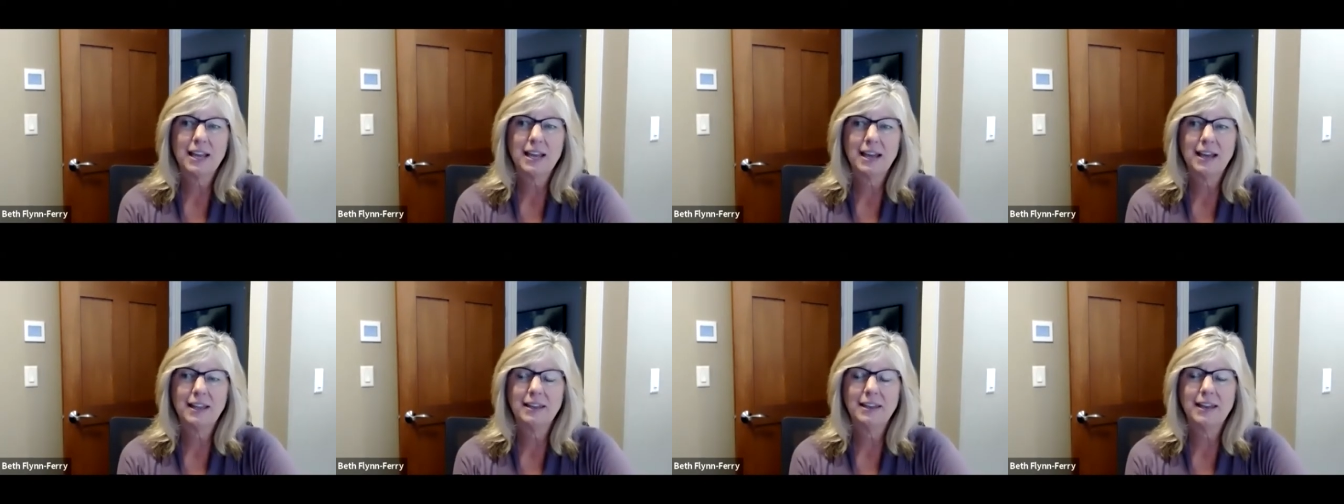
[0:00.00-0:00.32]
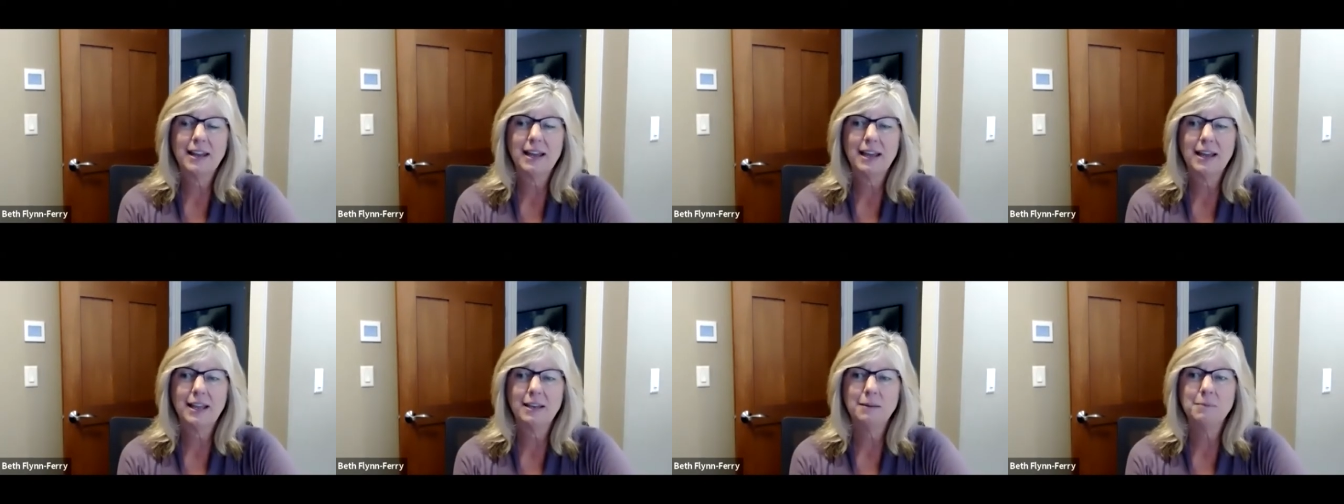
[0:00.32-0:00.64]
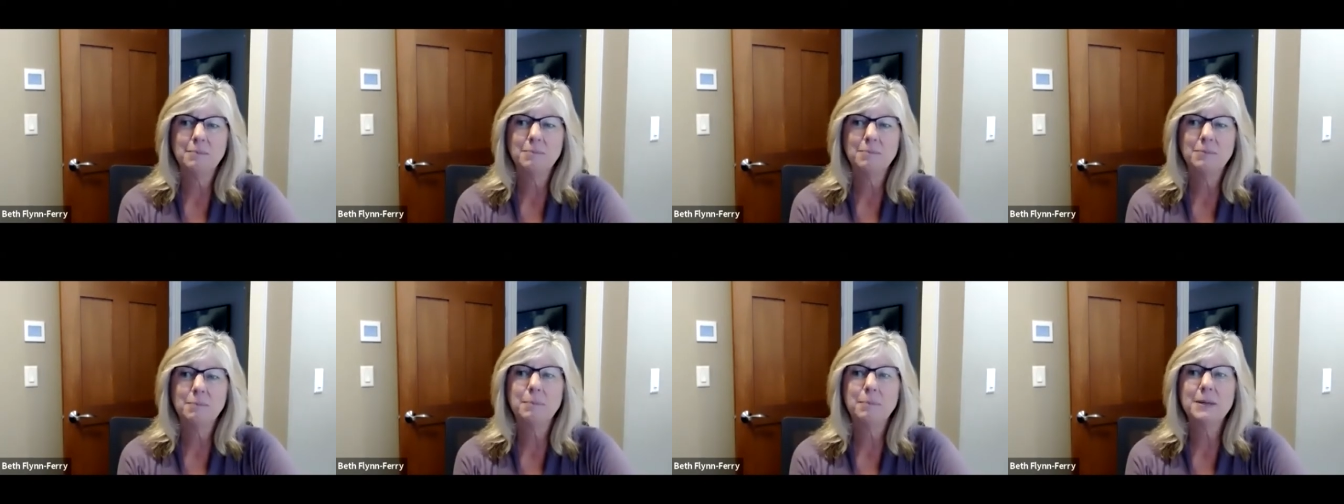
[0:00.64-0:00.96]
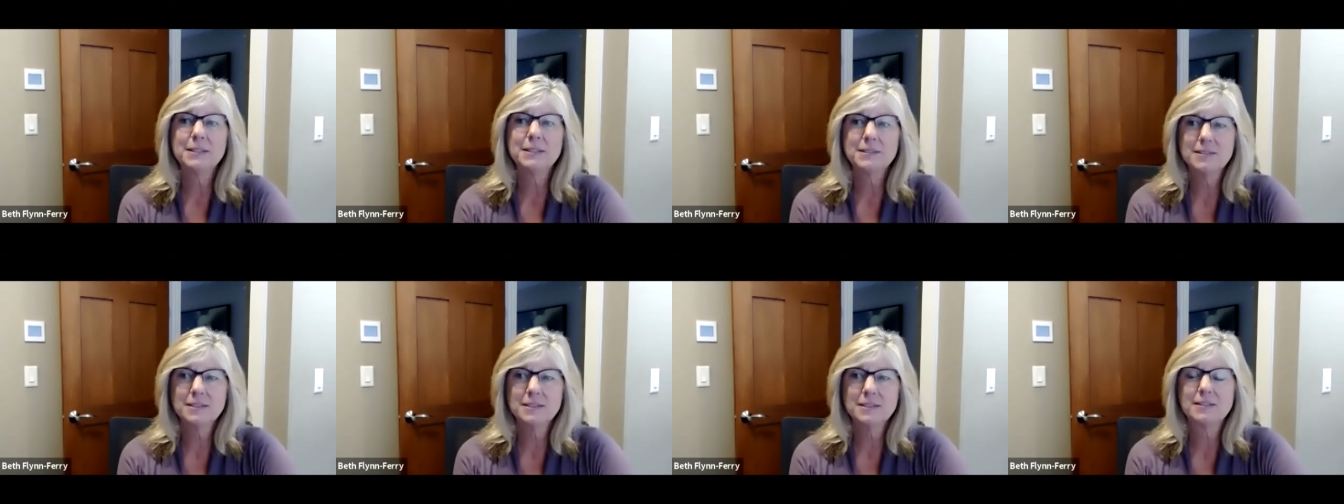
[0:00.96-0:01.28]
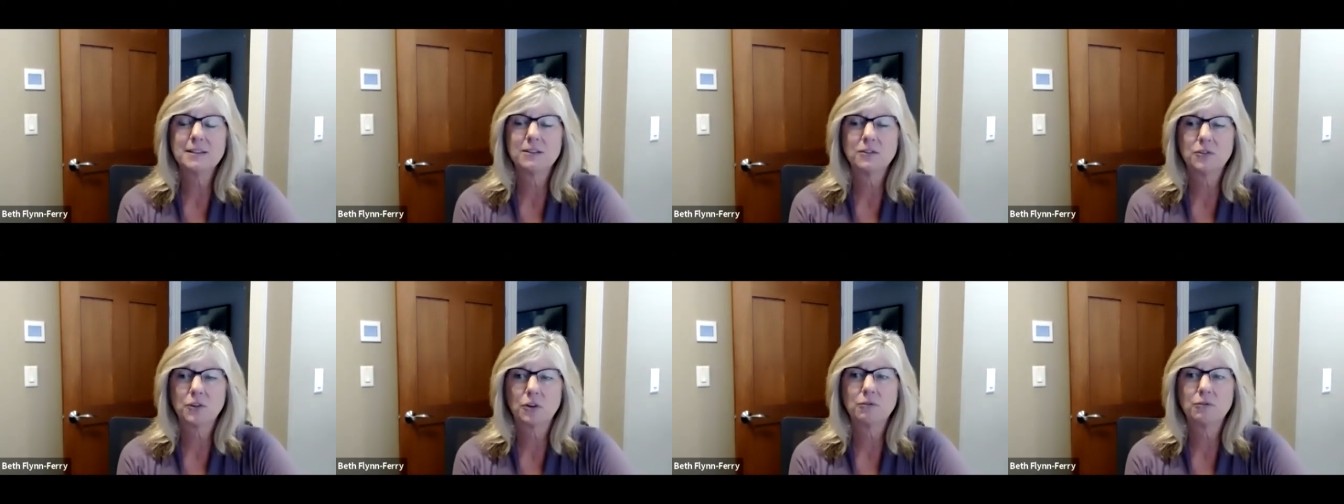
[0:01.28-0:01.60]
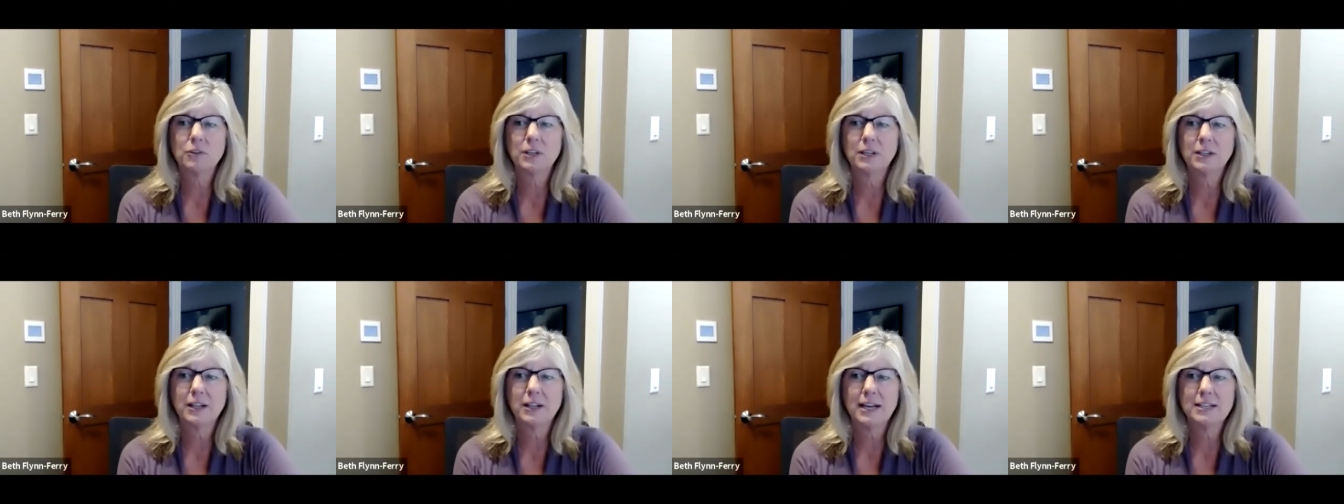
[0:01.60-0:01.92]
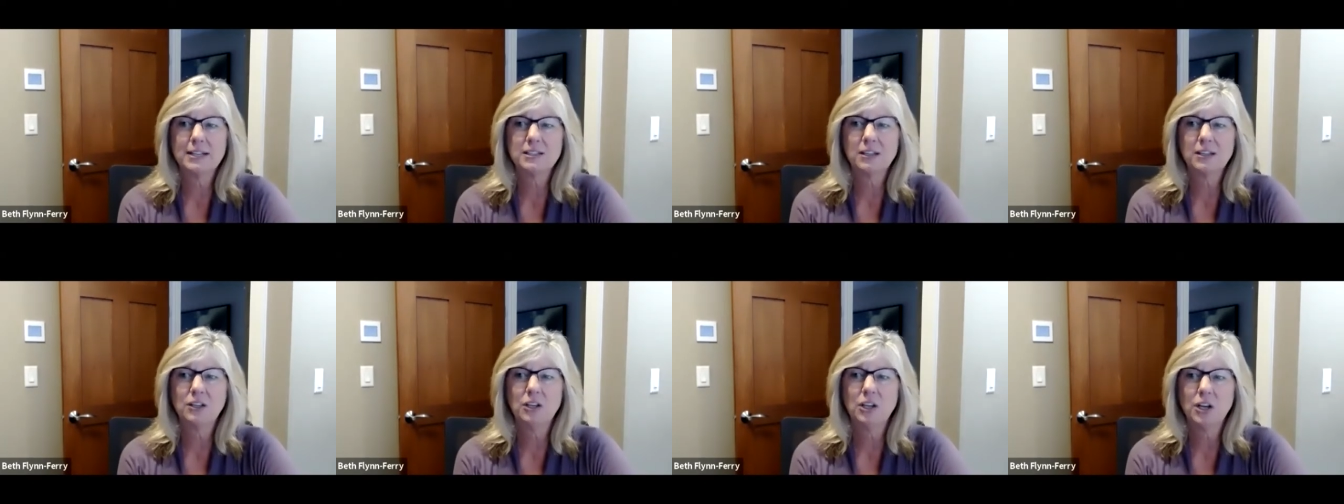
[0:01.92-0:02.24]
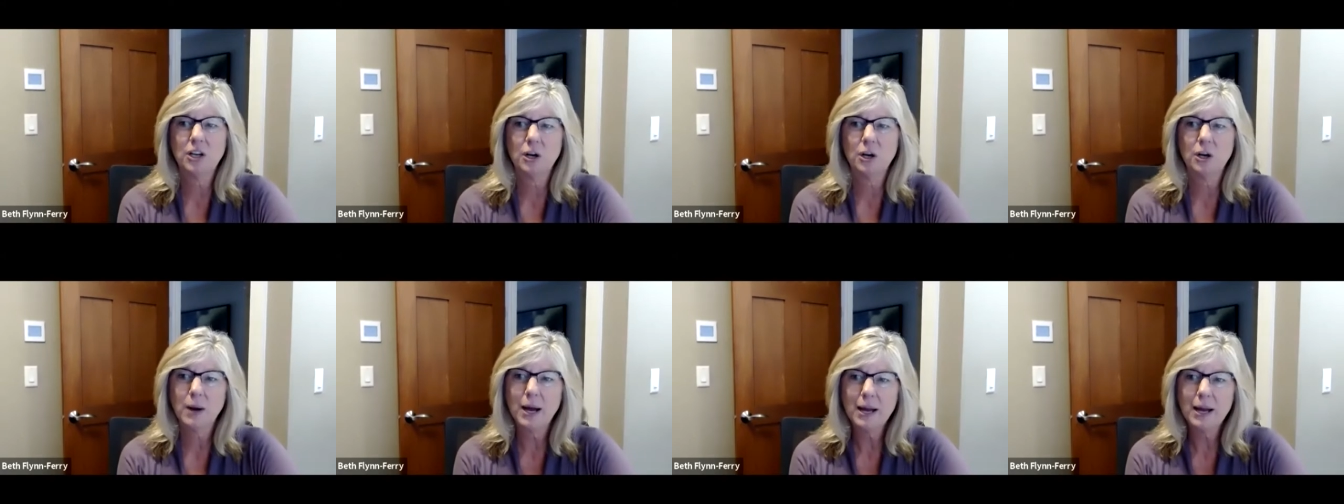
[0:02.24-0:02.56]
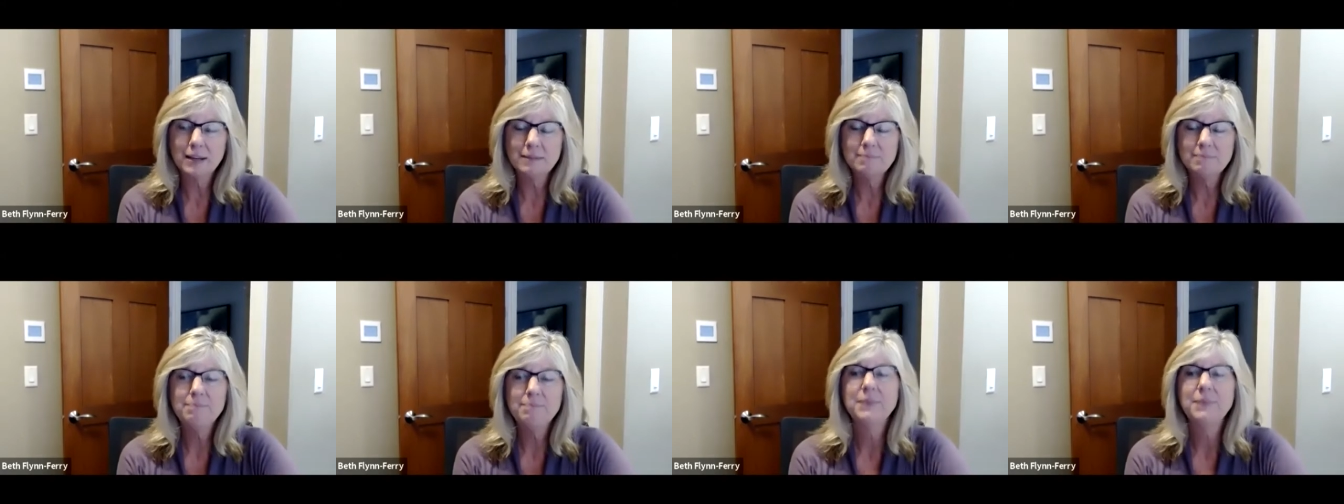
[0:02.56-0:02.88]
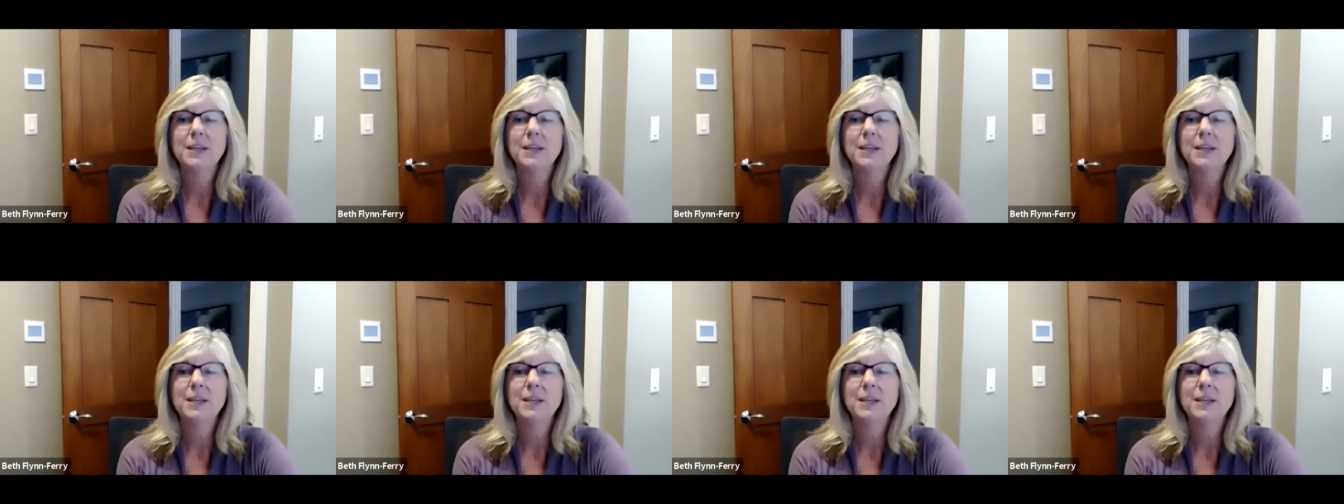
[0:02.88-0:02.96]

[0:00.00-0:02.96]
and and businesses are realizing you know what